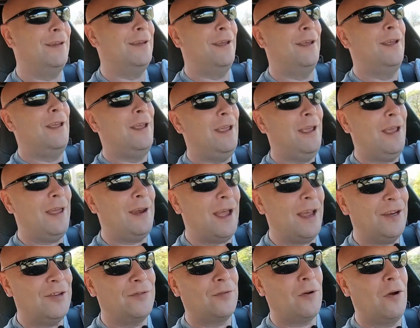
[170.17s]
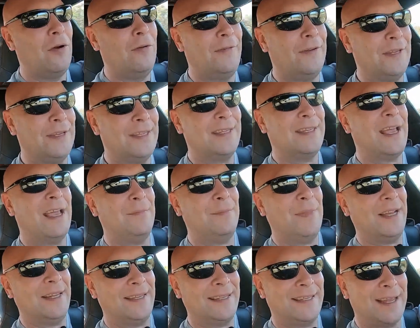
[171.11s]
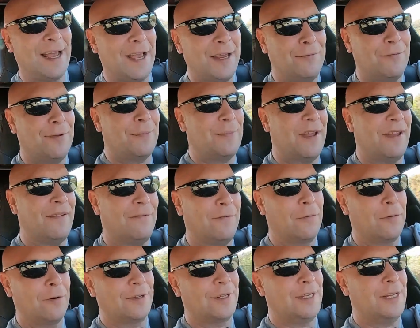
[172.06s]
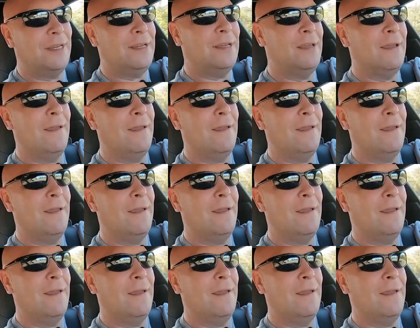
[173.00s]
and I drove it side by side with my 4C,